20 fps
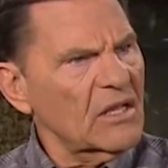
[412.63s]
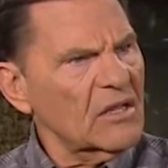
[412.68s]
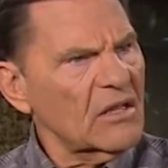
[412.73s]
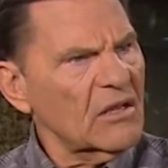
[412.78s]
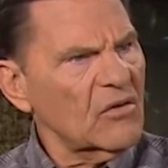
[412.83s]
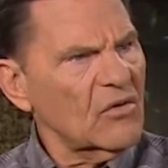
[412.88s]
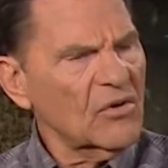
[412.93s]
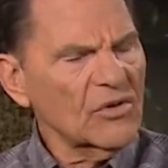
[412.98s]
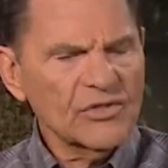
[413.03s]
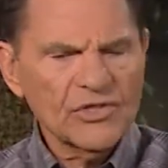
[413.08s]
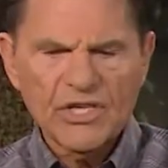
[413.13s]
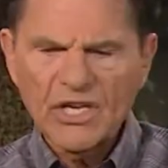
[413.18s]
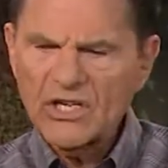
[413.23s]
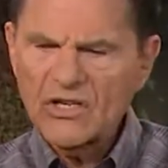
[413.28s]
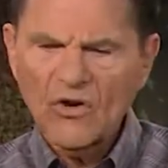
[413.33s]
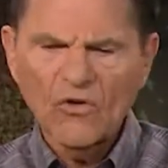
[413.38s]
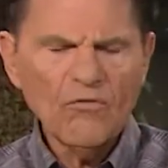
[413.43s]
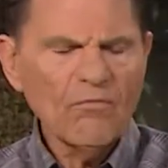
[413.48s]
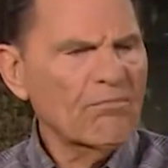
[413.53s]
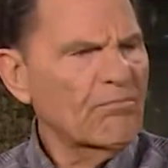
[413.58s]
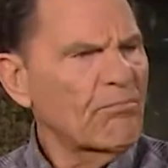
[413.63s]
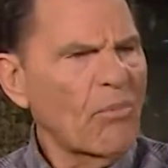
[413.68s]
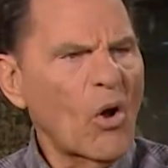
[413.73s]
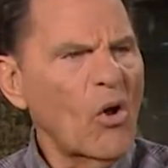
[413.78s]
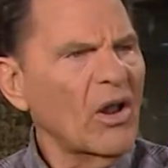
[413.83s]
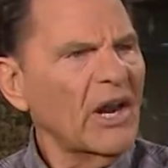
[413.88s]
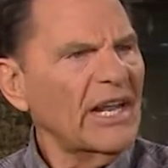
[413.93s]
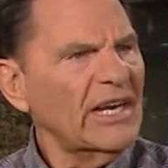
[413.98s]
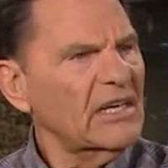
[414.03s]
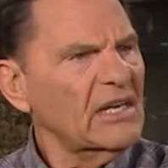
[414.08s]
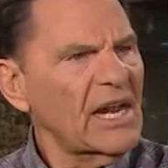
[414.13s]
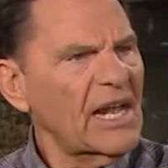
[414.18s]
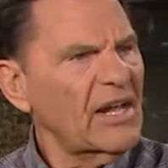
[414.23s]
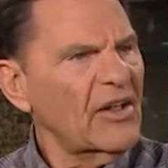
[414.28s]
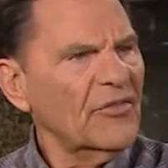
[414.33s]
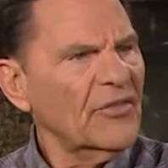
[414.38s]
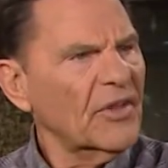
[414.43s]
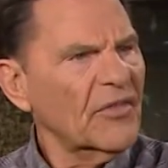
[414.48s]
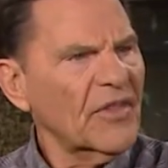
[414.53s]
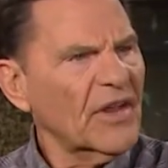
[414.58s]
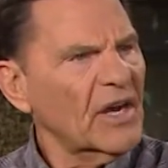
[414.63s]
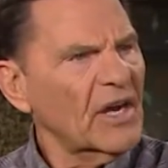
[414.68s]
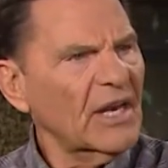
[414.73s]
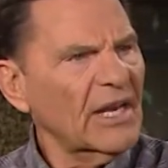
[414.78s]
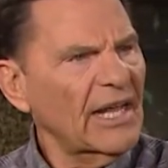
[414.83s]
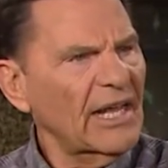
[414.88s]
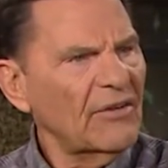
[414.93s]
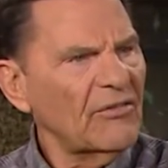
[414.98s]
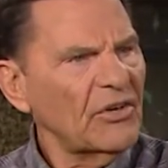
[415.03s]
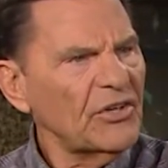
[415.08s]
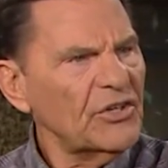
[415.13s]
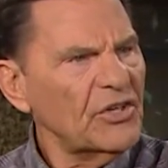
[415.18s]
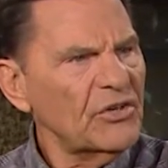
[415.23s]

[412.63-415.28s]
The Lord said, Don't boil it down to their level.